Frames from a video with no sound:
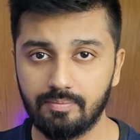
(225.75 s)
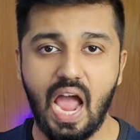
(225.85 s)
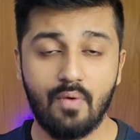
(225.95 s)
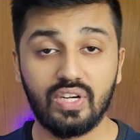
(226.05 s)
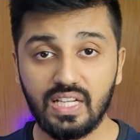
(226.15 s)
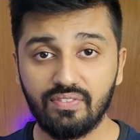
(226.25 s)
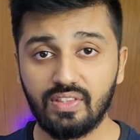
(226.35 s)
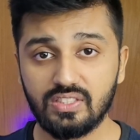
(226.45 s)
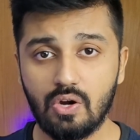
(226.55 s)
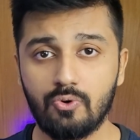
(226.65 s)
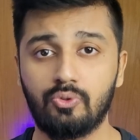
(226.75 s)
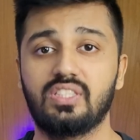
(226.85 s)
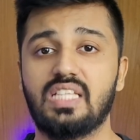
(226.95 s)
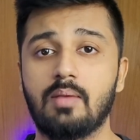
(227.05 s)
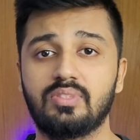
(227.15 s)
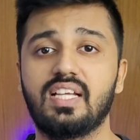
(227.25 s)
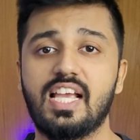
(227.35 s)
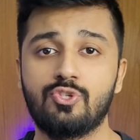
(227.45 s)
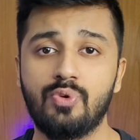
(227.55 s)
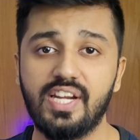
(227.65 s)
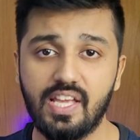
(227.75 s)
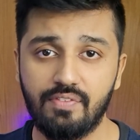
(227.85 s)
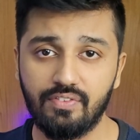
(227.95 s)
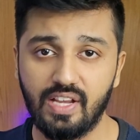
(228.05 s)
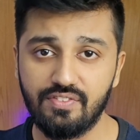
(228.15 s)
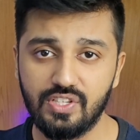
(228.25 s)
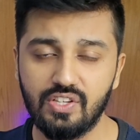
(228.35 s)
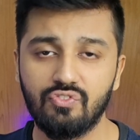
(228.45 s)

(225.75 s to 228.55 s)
I would give this round to the Samsung S20 FE 5G